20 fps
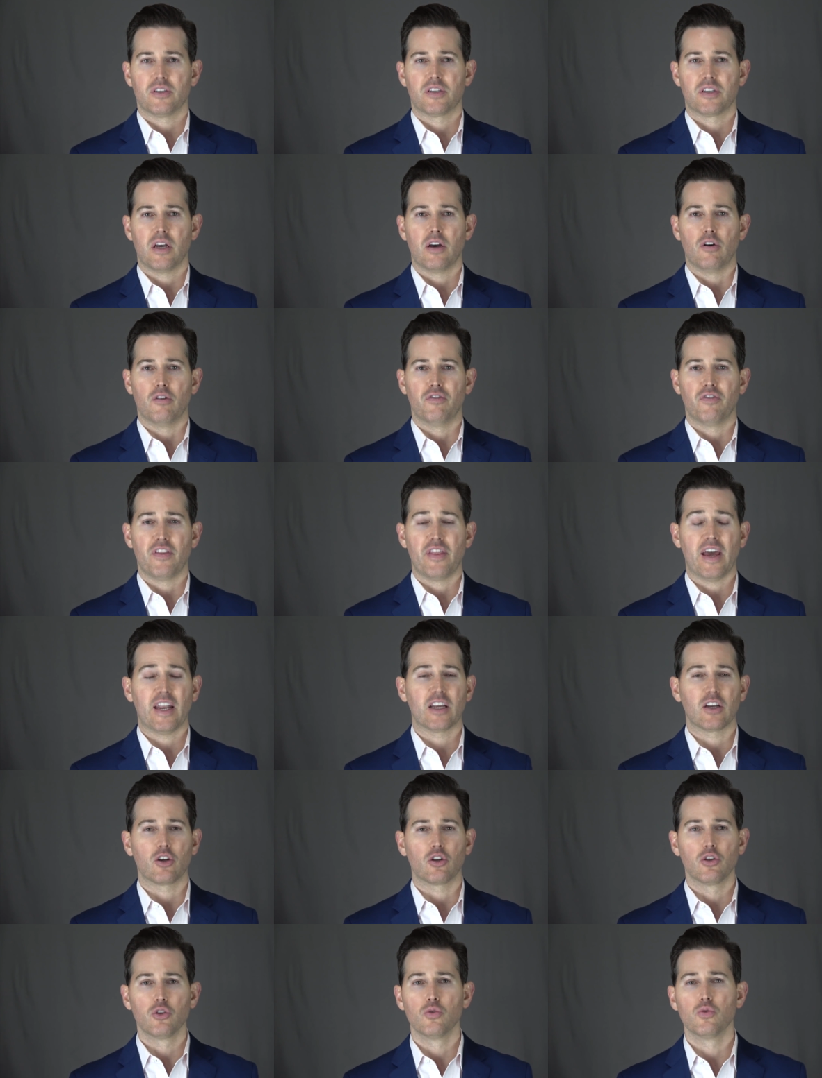itself, and that
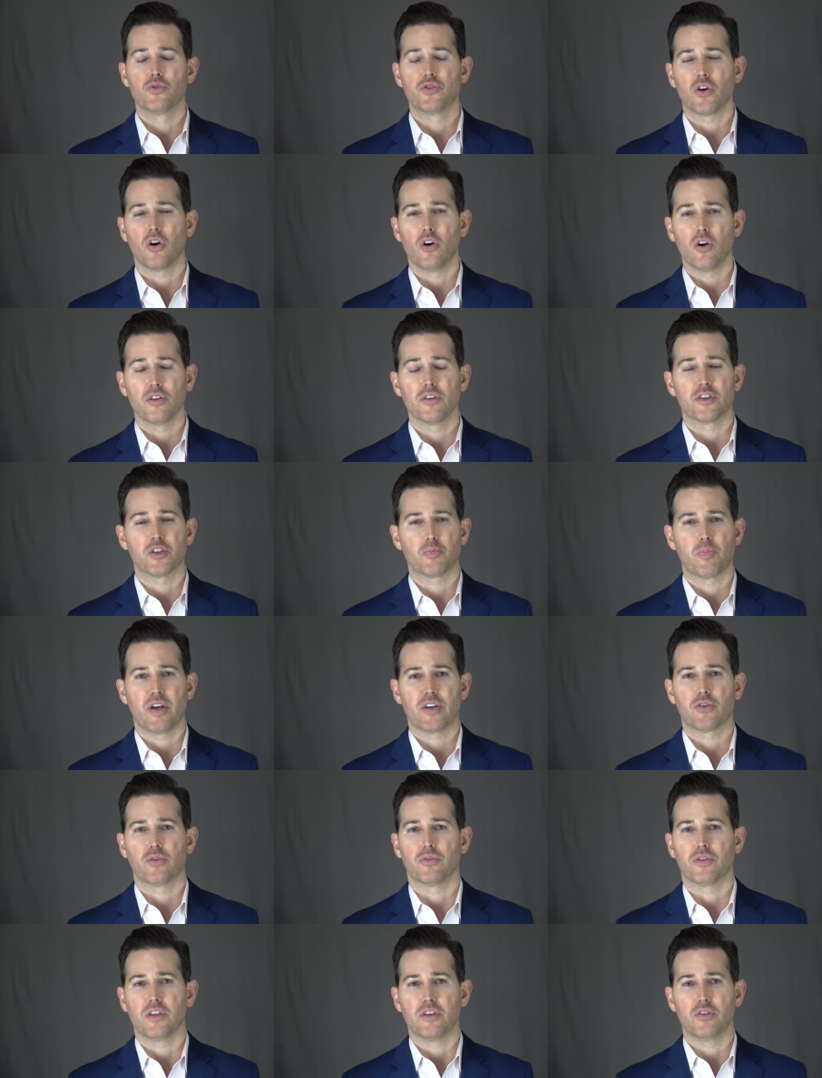includes all the
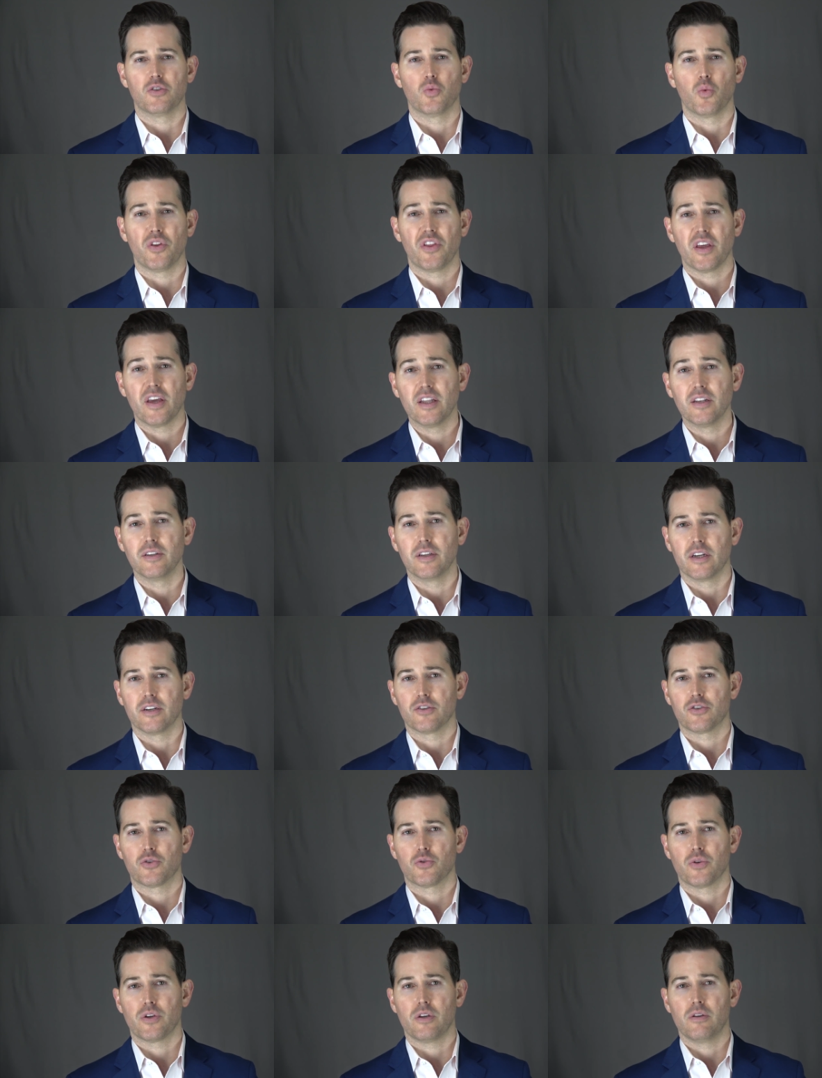specialties within
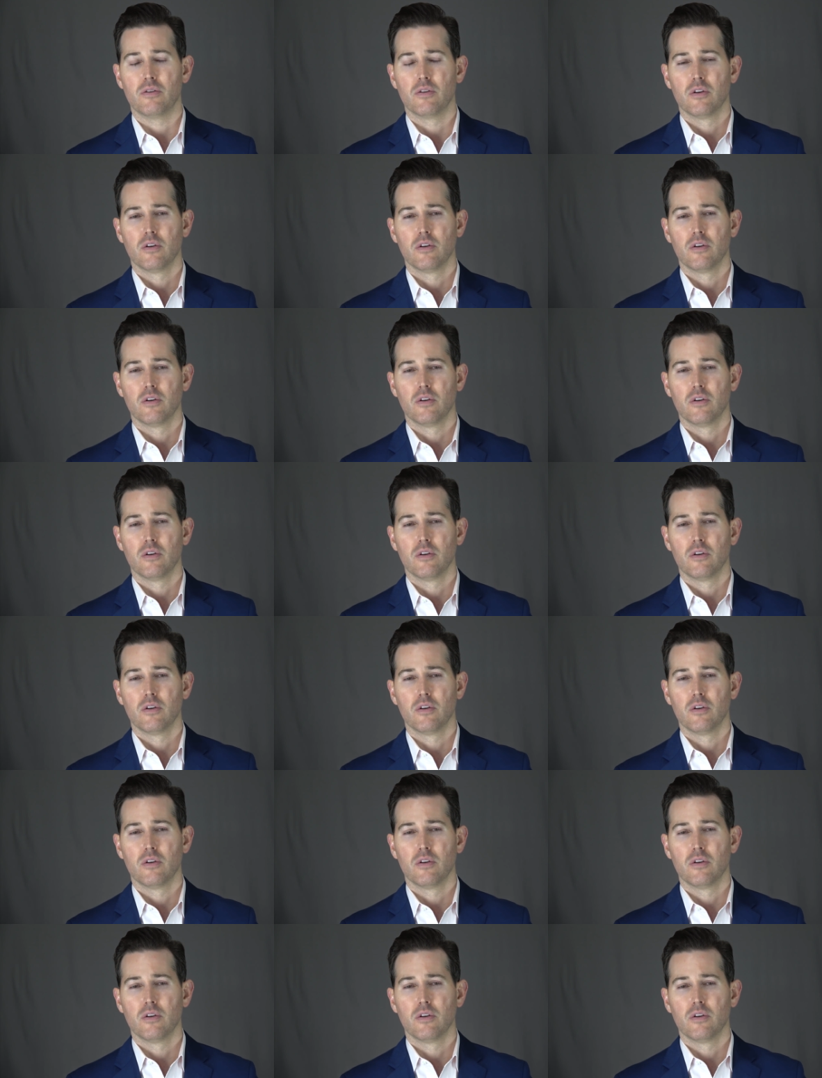dentistry.